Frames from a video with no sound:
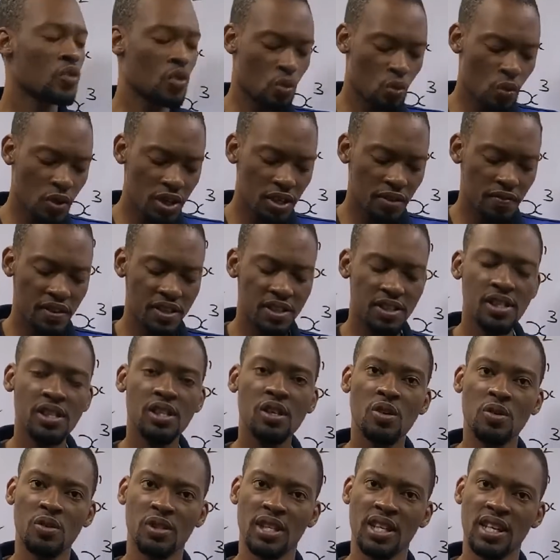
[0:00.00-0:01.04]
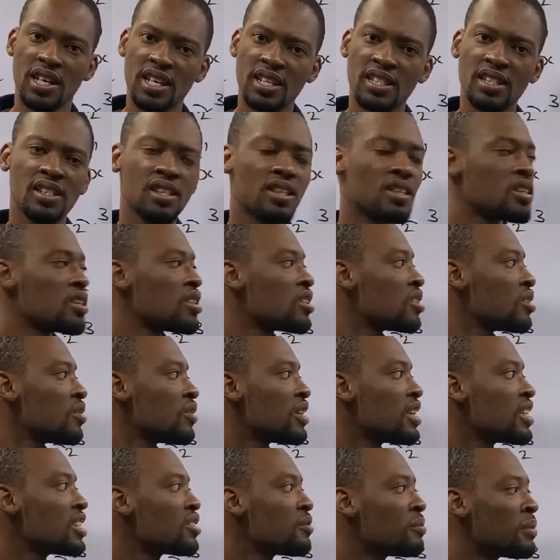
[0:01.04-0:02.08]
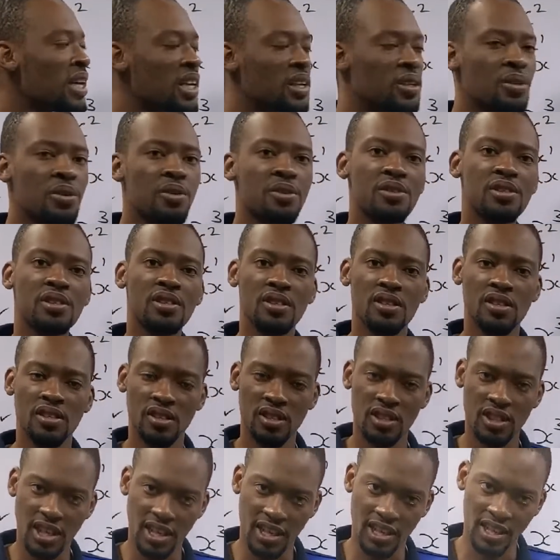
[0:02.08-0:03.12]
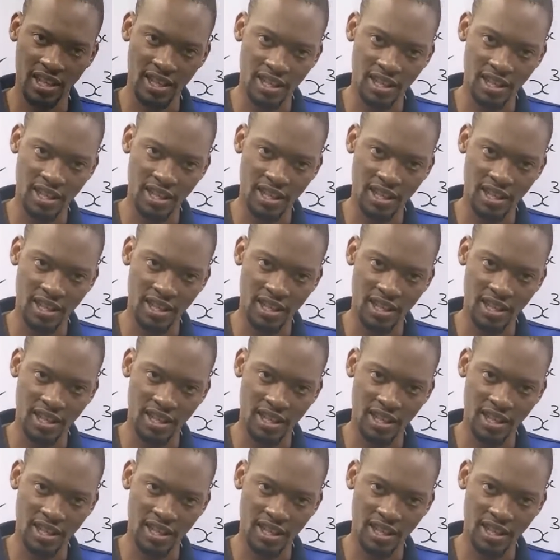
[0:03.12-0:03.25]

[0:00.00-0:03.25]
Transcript: When you differentiate cos s, you get minus sin